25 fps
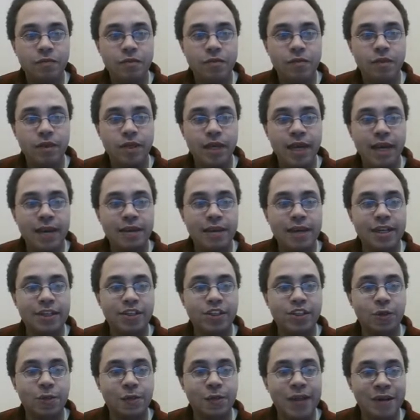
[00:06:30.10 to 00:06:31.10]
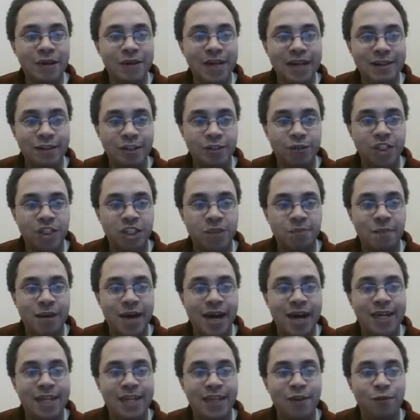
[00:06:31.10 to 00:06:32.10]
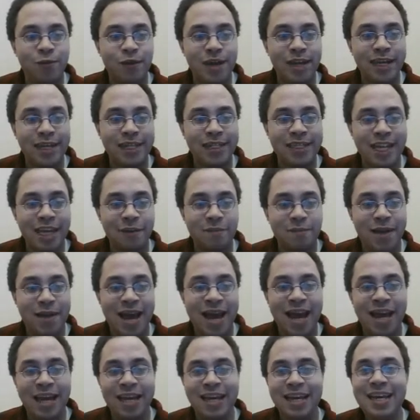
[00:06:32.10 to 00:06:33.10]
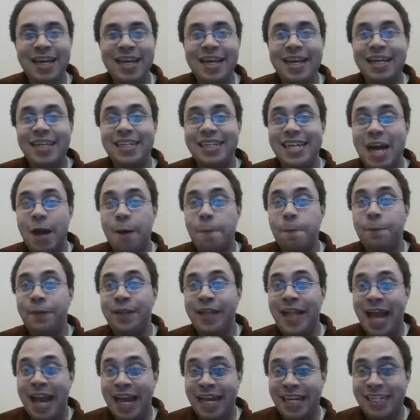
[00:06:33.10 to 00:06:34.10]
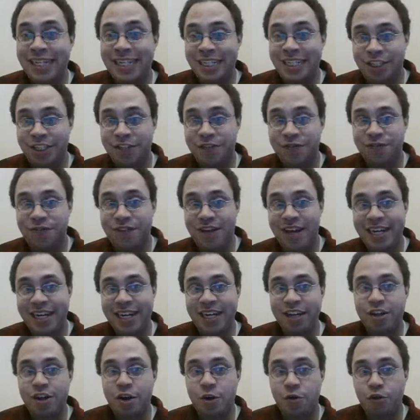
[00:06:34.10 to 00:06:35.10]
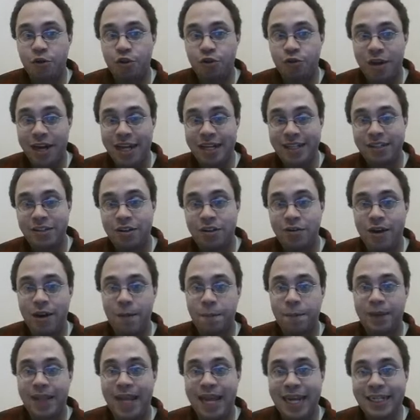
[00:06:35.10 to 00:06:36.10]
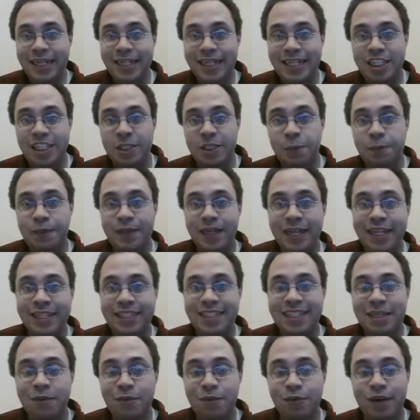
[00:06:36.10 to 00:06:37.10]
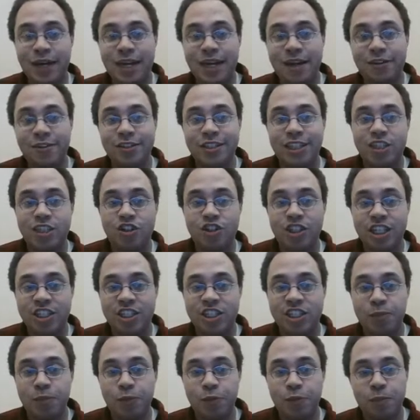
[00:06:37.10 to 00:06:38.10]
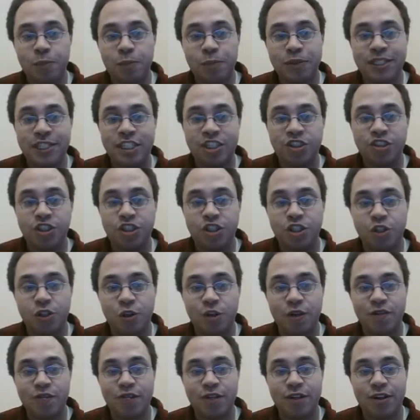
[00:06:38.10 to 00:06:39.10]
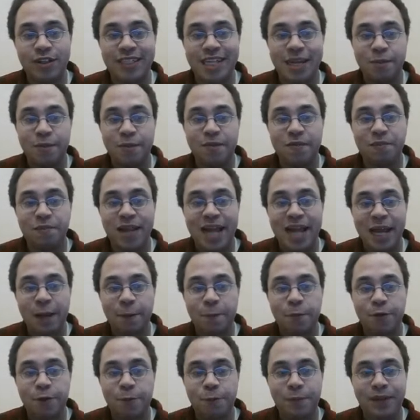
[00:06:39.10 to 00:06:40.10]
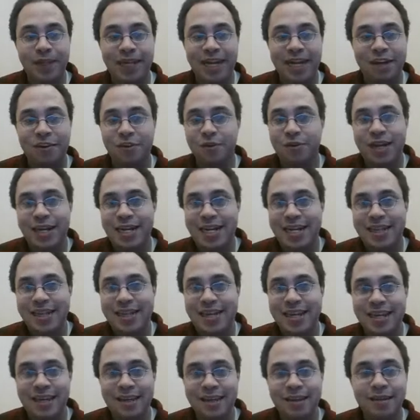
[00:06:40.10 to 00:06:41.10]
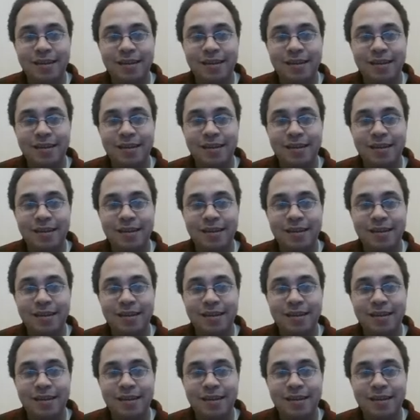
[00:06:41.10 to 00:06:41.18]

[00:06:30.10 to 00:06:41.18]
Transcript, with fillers: Okay, and so black will have to respond, then white can take back. Now black needs to find a ko-threat. Alright, black needs to play somewhere else and change the board position. So for example, black were to play, I don't know, anything.